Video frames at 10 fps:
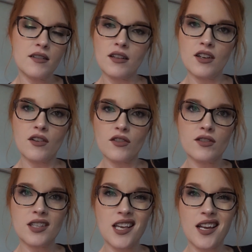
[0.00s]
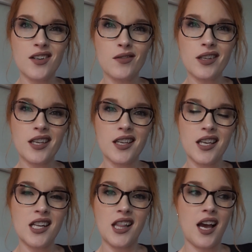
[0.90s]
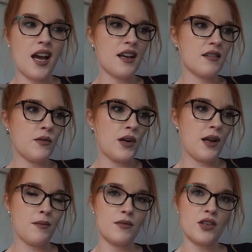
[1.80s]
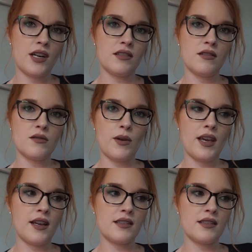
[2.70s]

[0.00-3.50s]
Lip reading: you know, you see I don't really eat a lot when I'm trying to lose weight.